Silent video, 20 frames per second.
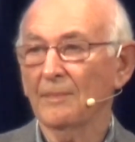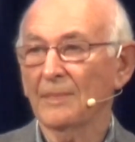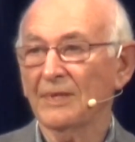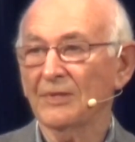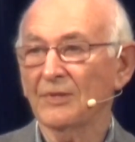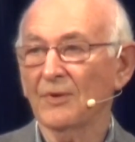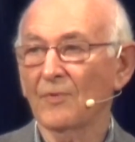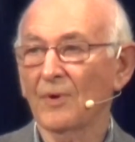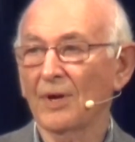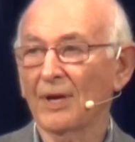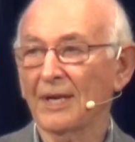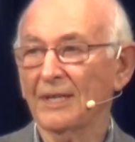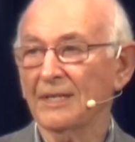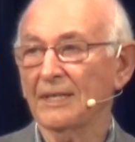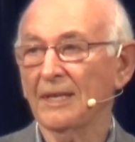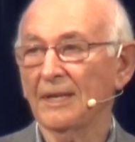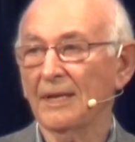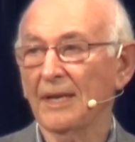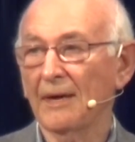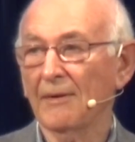be
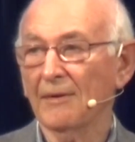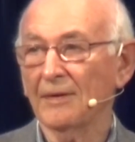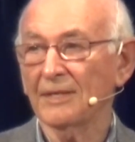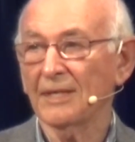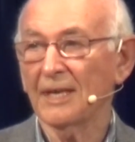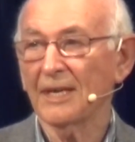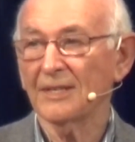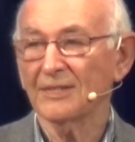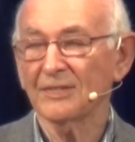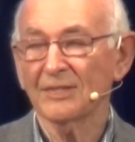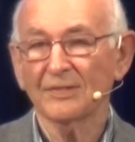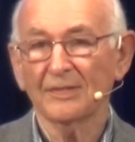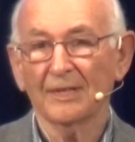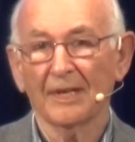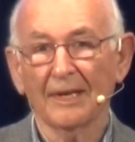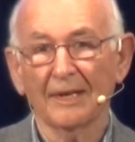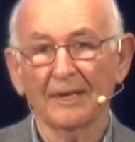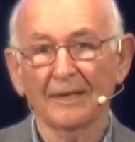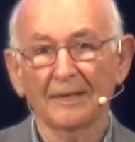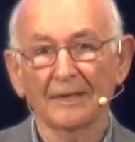derided nowadays,
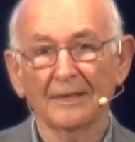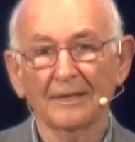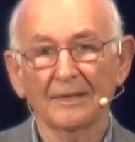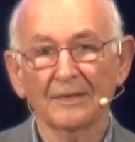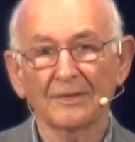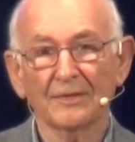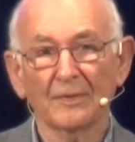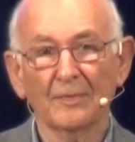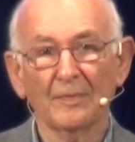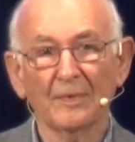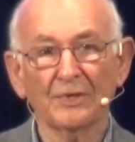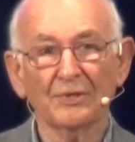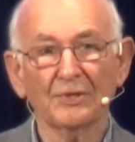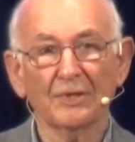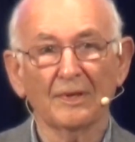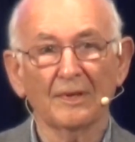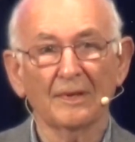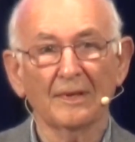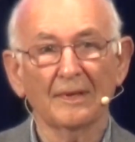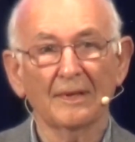isn't it?
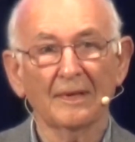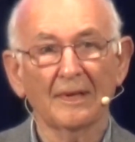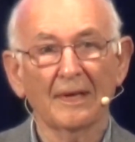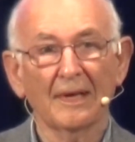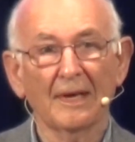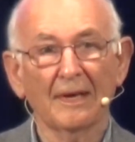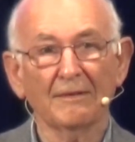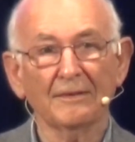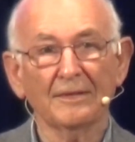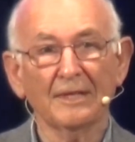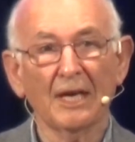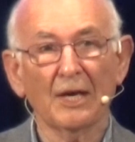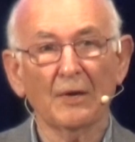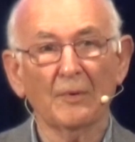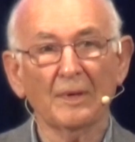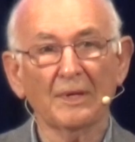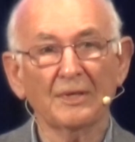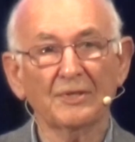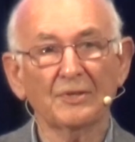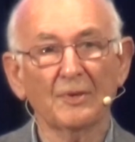Submission. How dare
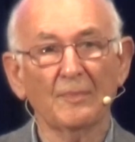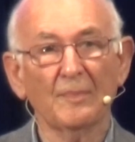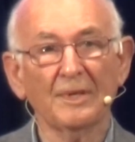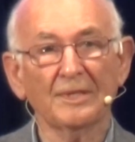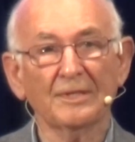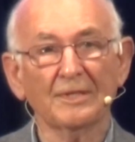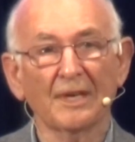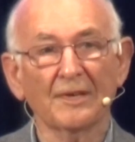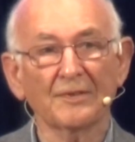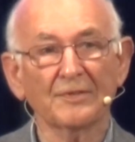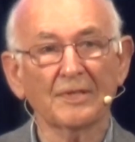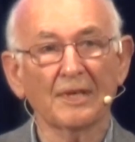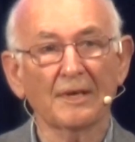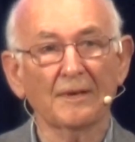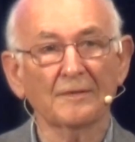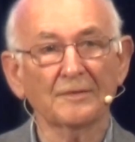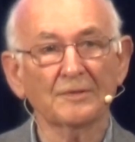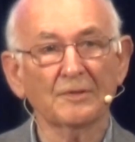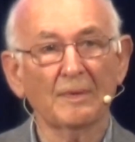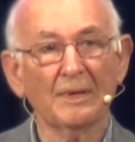we submit
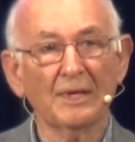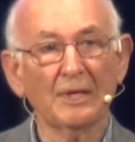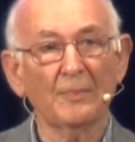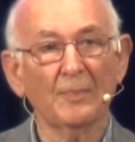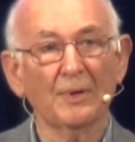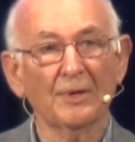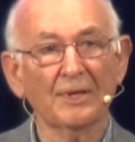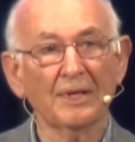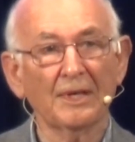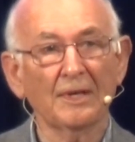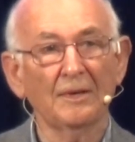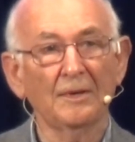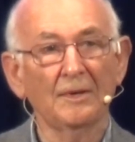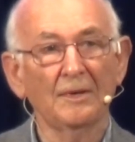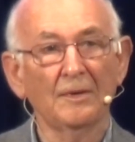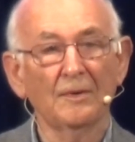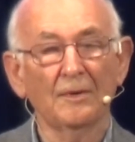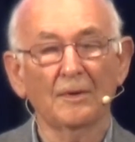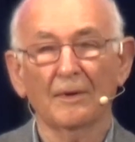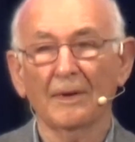ourselves to anybody
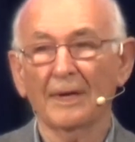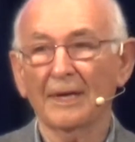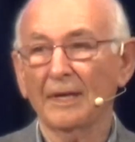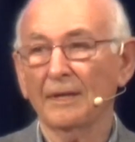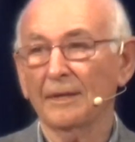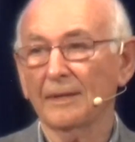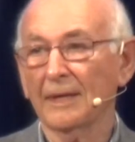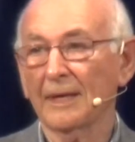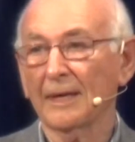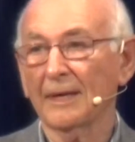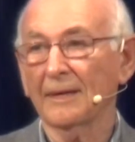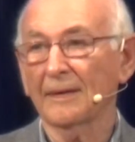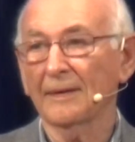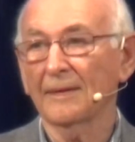or anything?